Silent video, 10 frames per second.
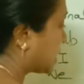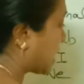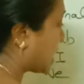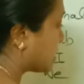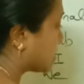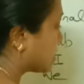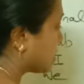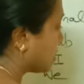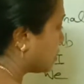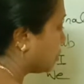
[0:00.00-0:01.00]
as
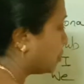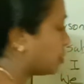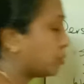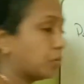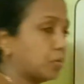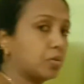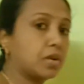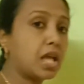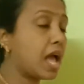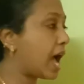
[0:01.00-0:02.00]
you,
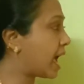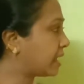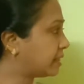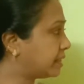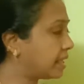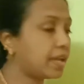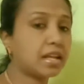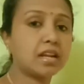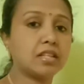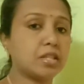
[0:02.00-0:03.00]
and
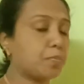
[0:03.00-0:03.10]
there the